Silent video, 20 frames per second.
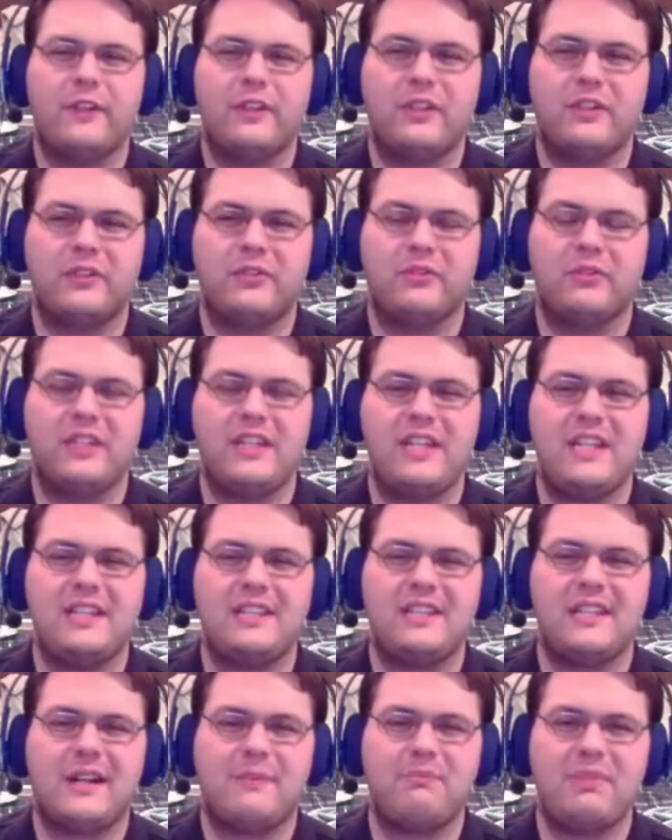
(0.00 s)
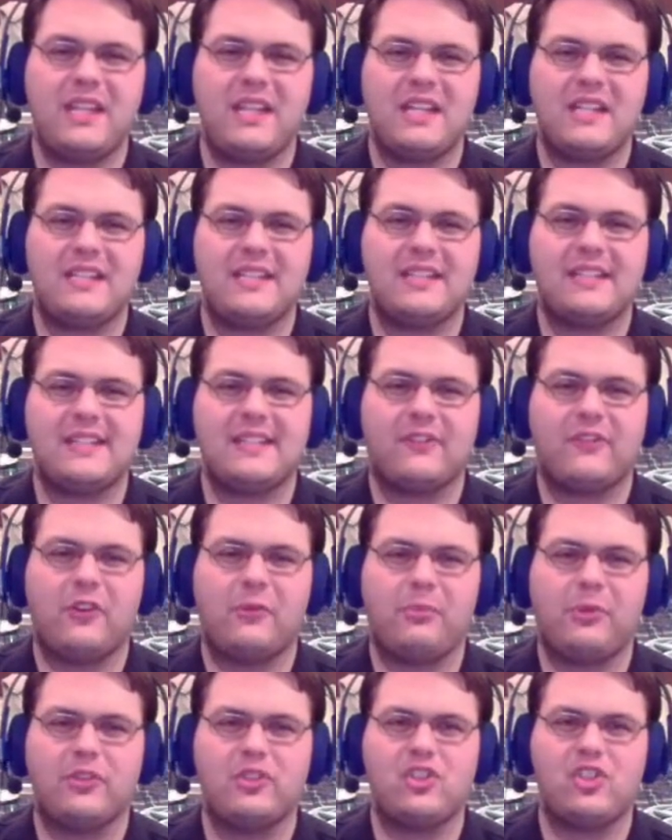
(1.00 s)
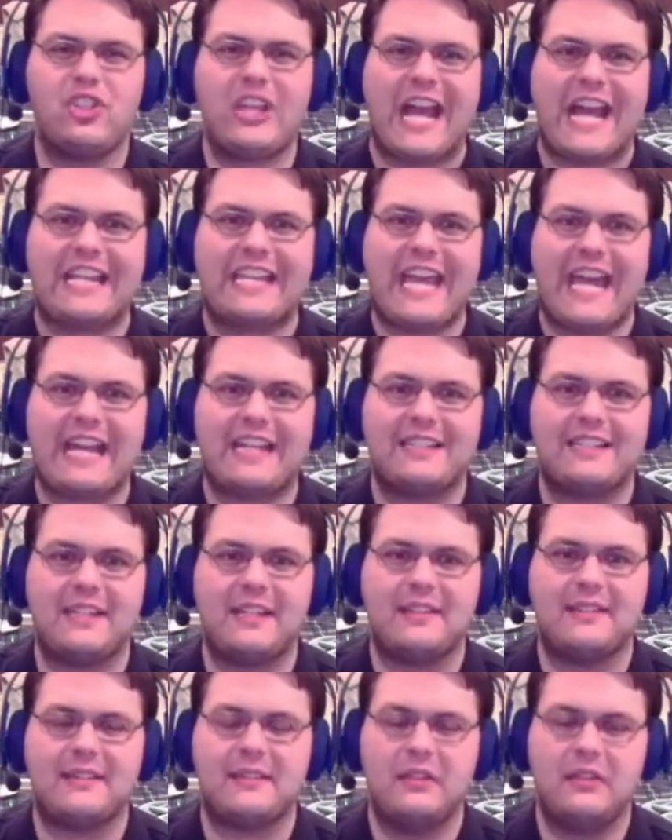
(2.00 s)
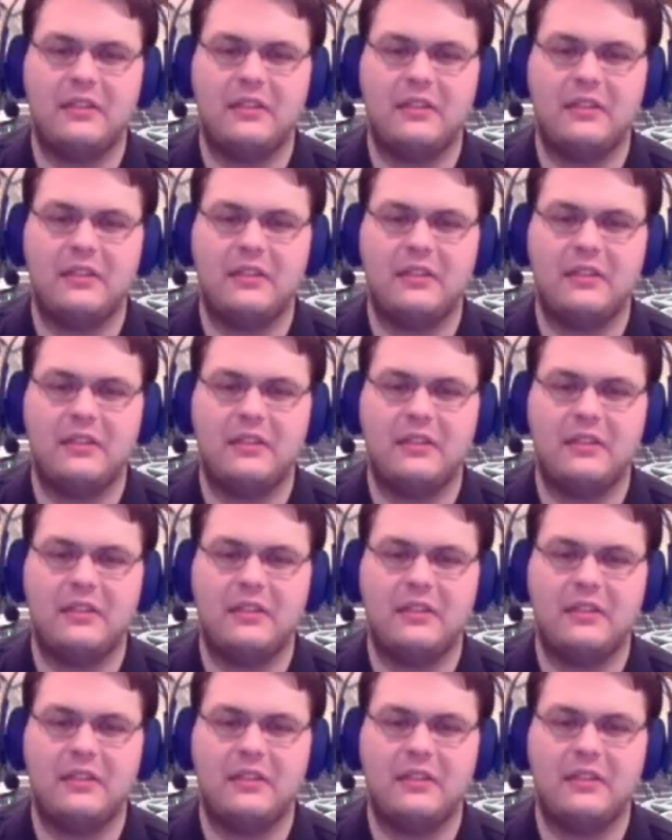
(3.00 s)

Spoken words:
your leads not being insufferable jackasses.